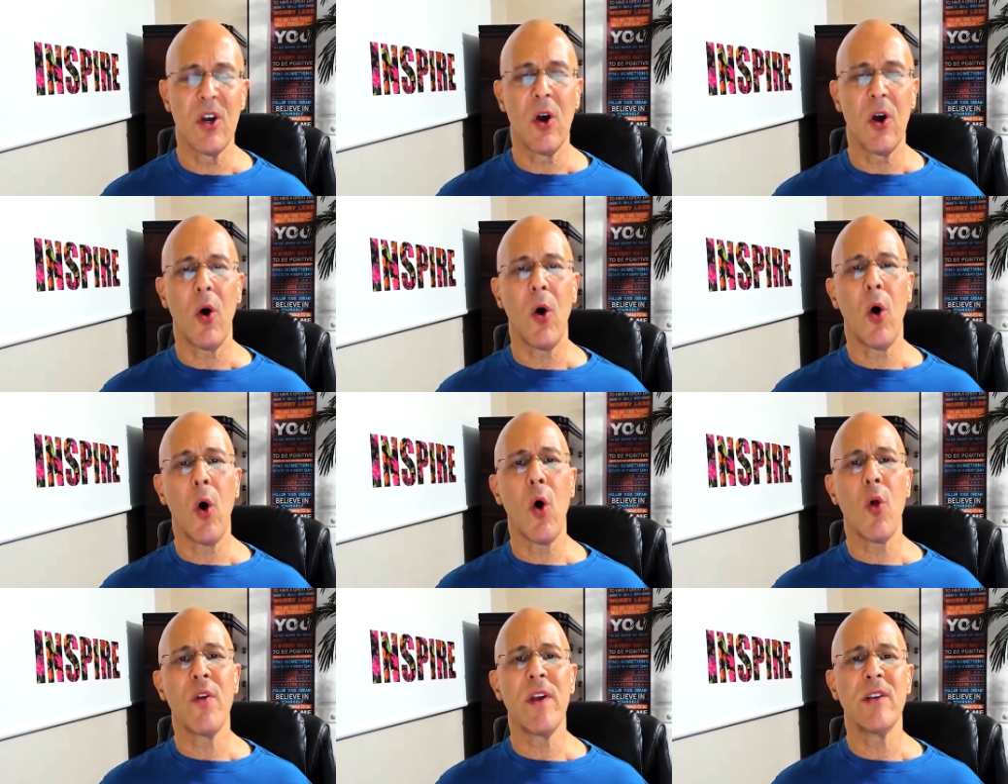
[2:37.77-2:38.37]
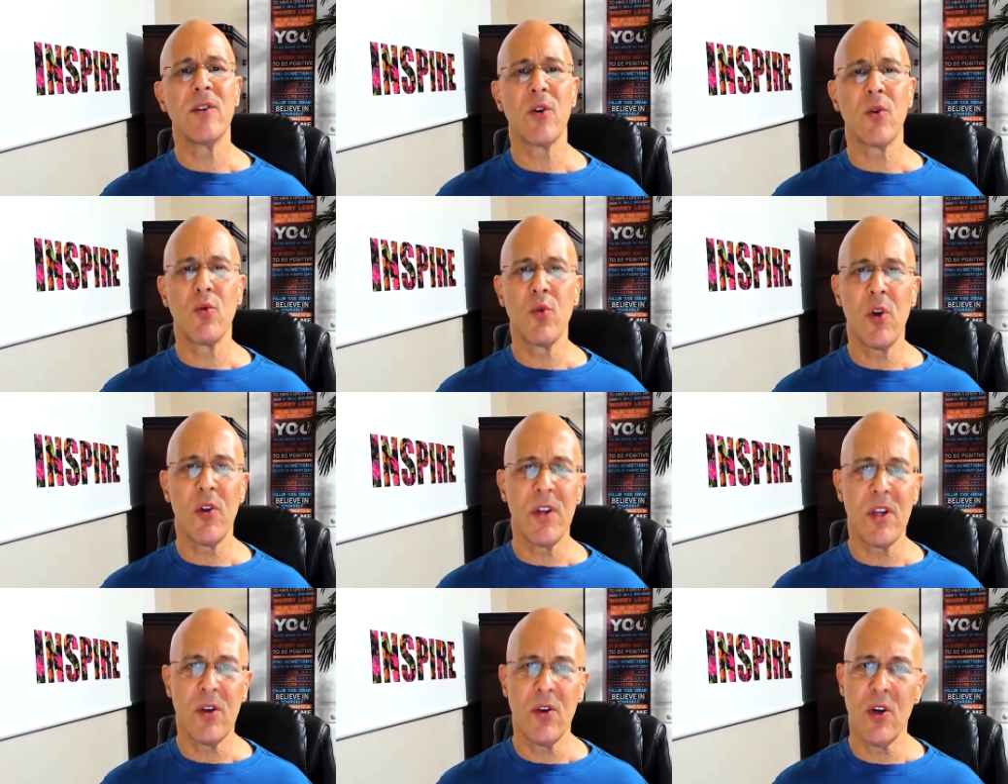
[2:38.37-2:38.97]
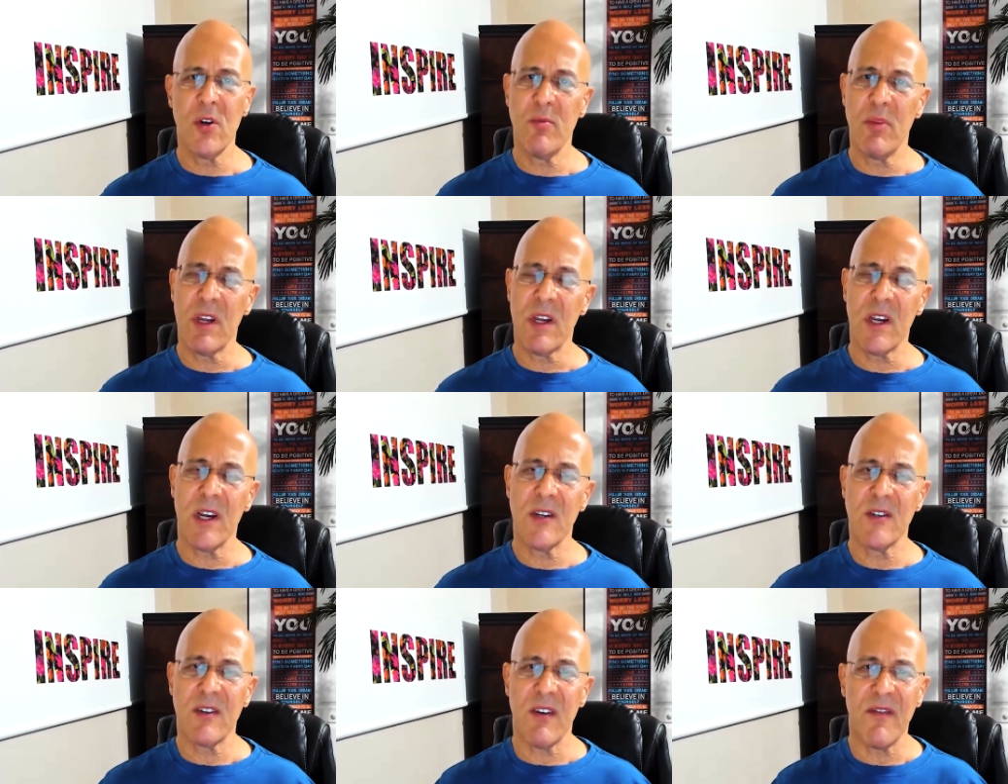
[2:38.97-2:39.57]
All these are really good
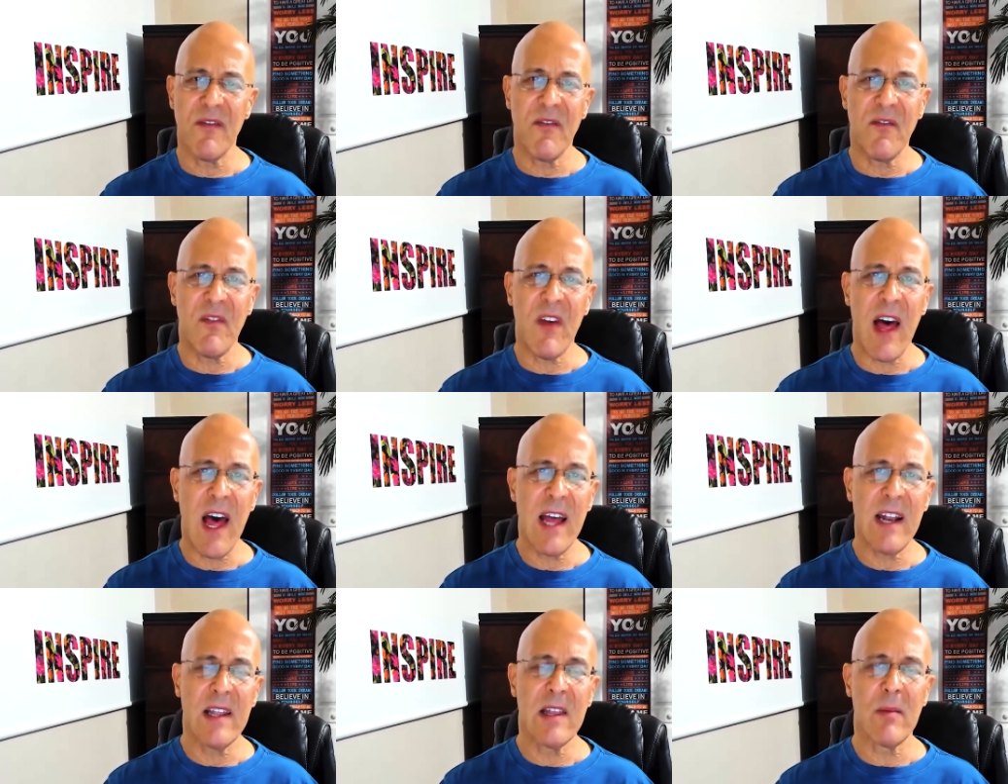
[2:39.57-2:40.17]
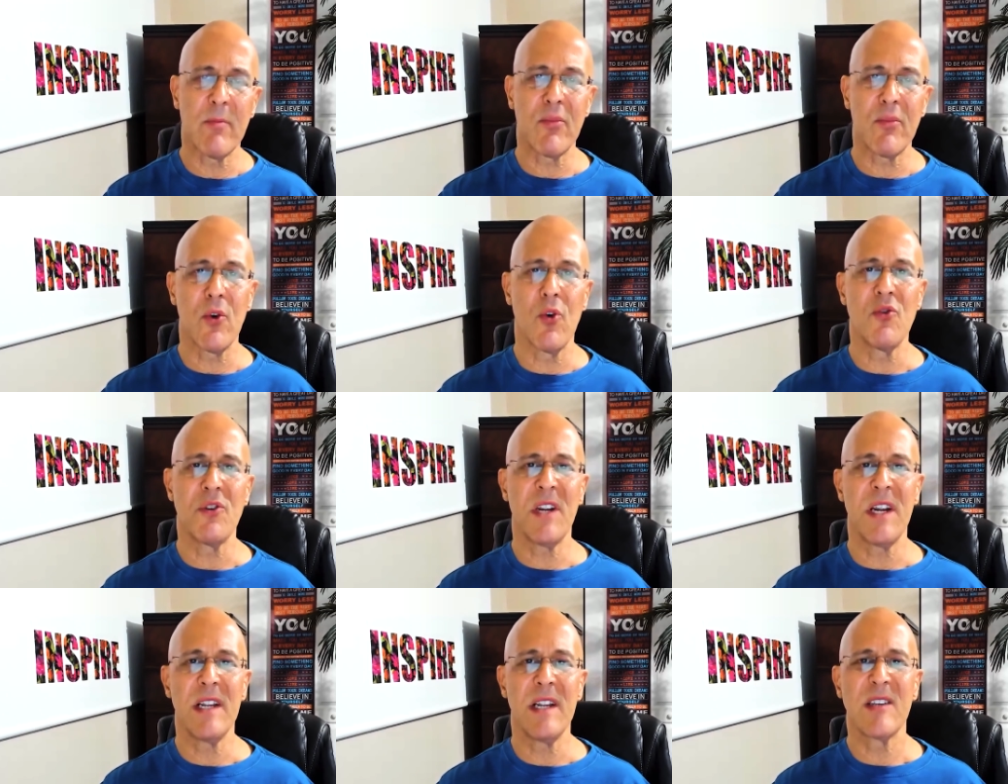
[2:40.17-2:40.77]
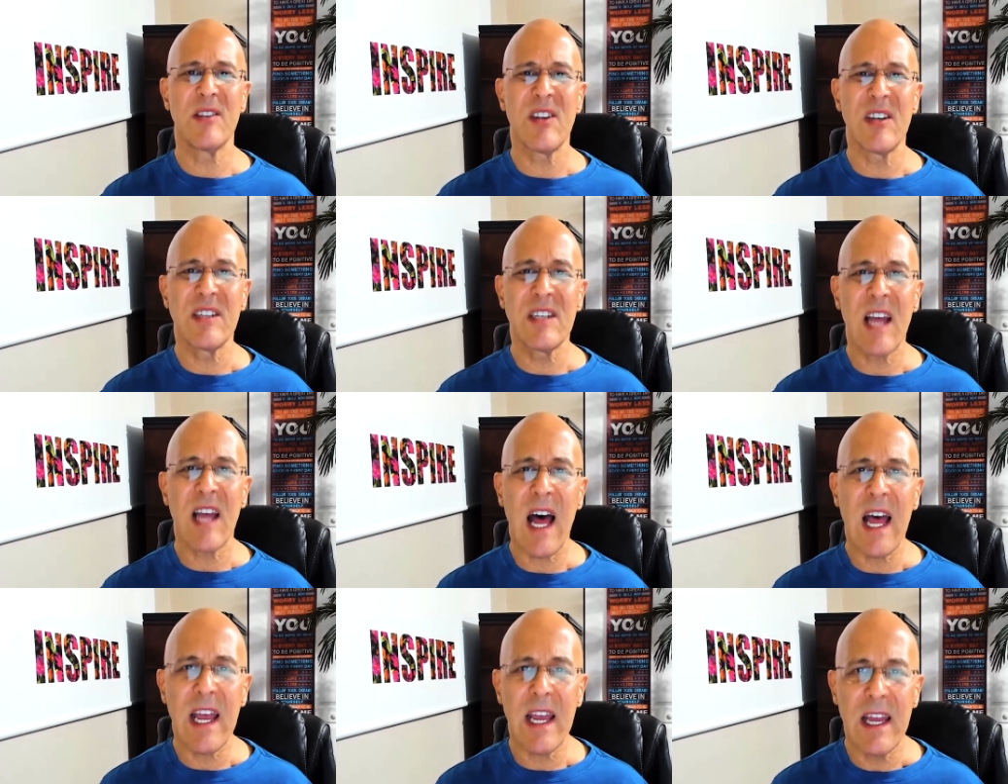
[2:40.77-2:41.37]
because the fat and the protein is
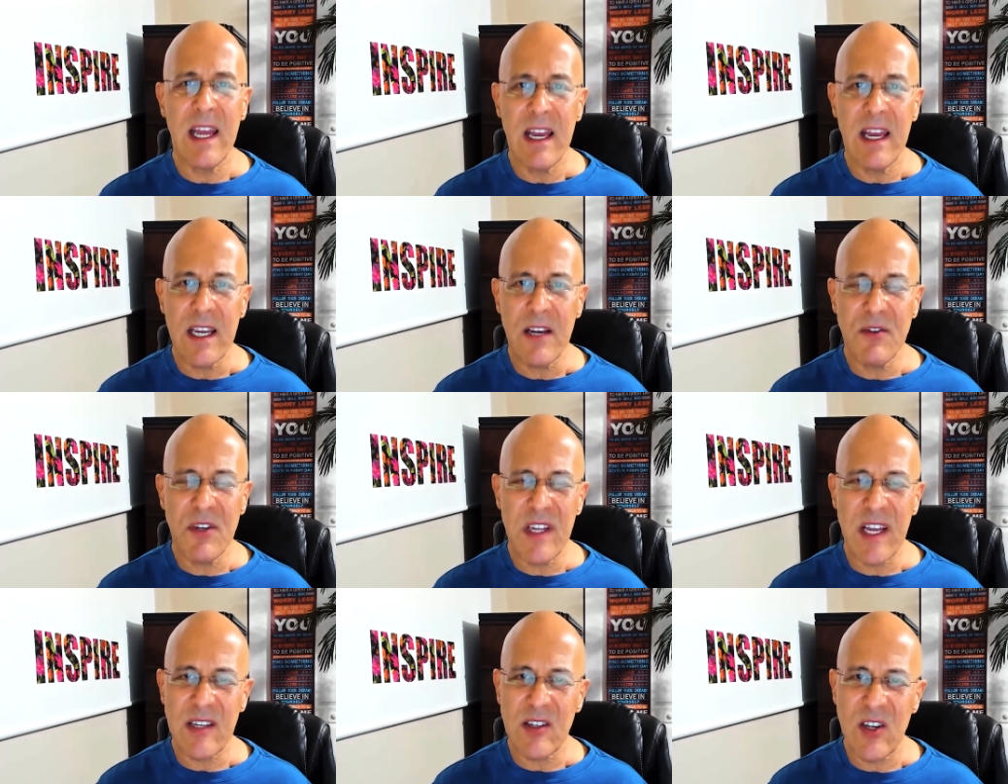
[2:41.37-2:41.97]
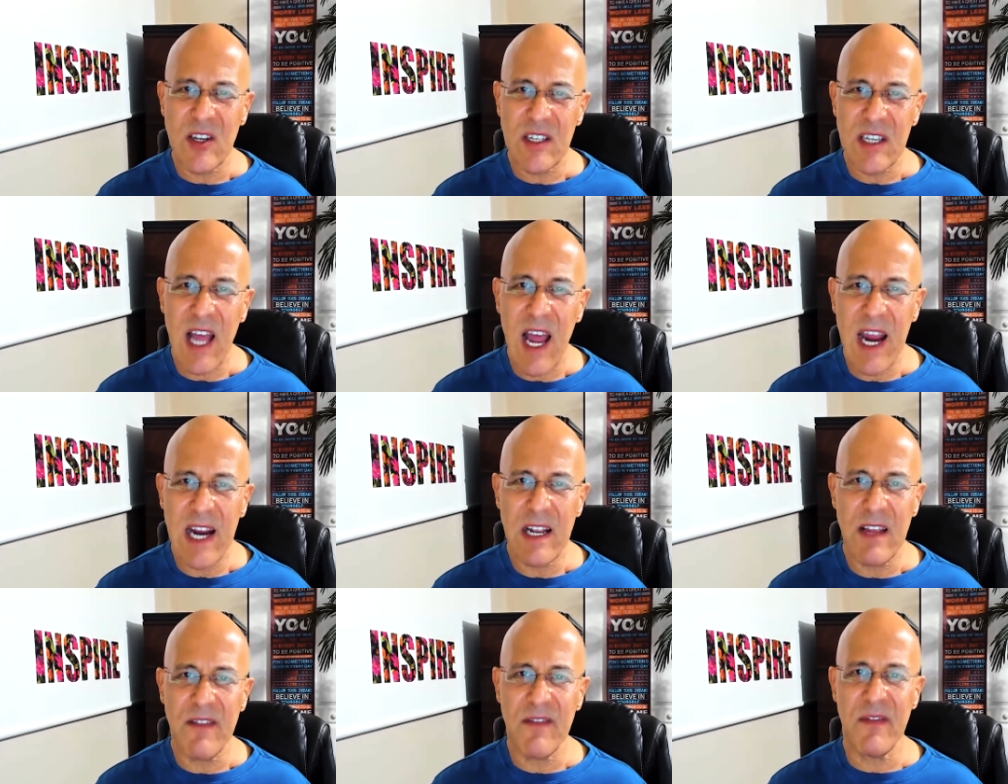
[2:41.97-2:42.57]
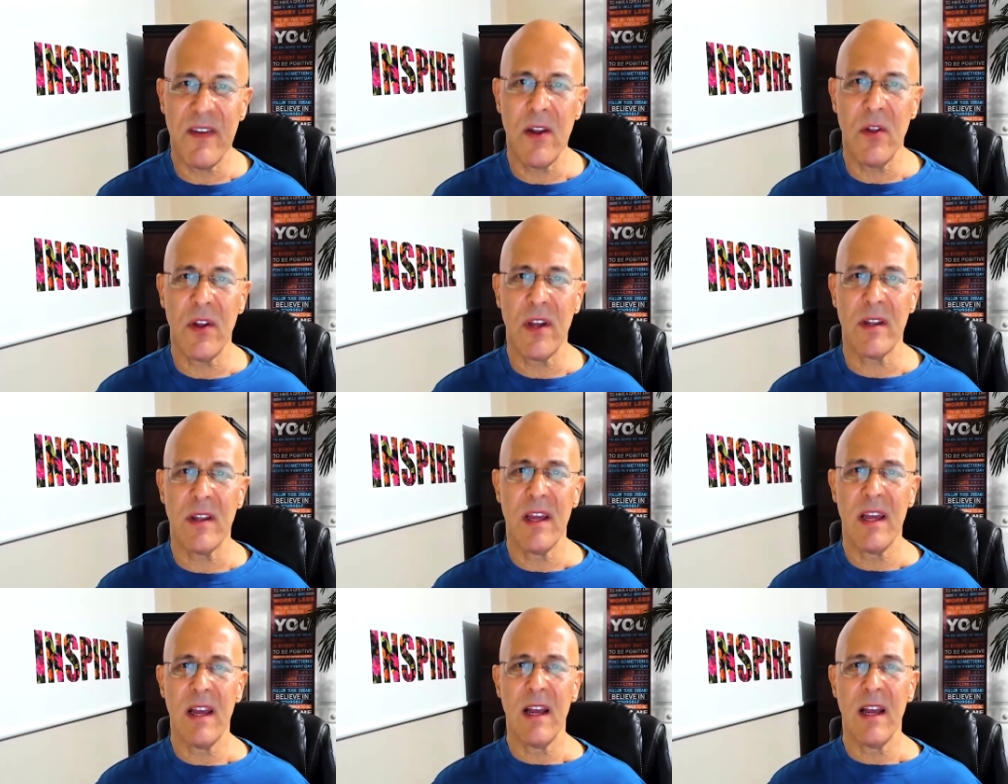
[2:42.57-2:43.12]
sati gives you that satiety feeling.